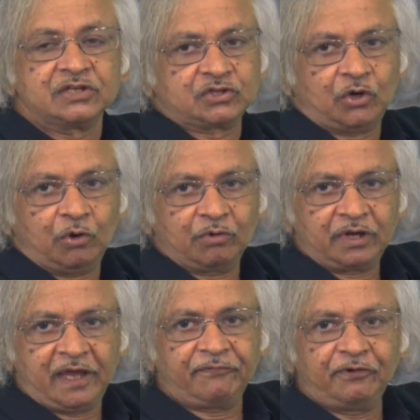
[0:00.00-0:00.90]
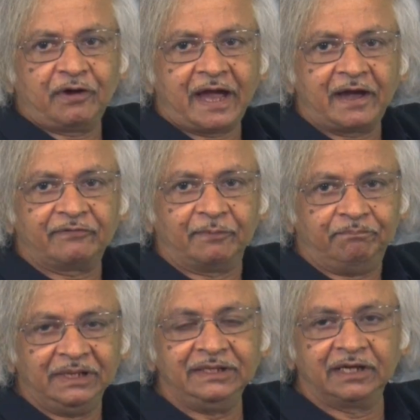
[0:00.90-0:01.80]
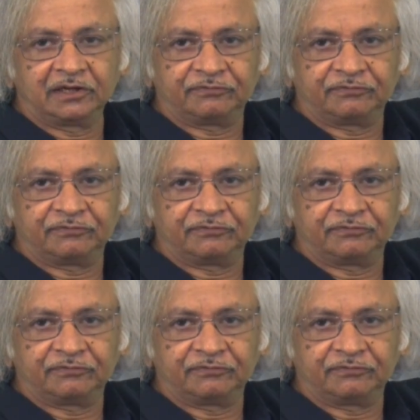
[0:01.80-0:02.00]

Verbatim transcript: So if you have a billion